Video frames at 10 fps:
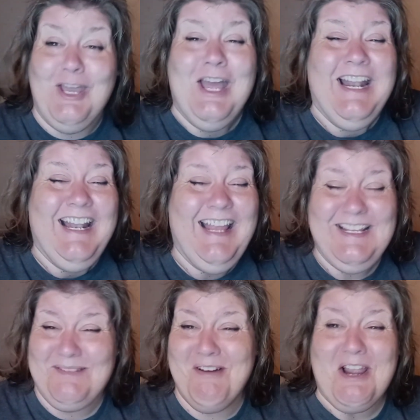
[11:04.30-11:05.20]

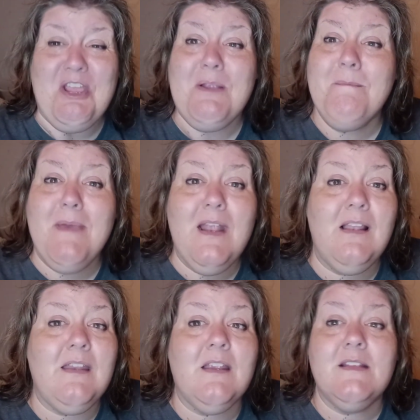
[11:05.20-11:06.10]
that's why I couldn't
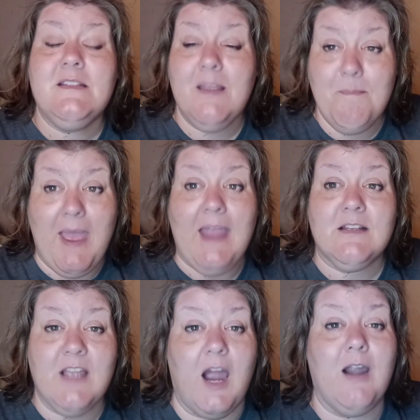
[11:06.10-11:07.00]
pedal it because the
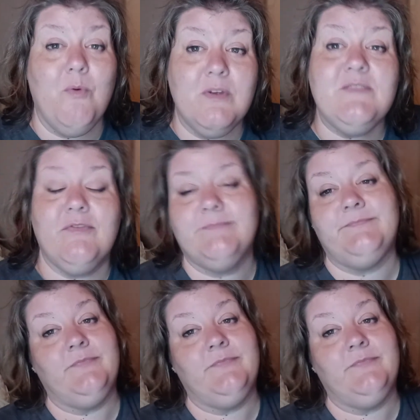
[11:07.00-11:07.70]
back tire was.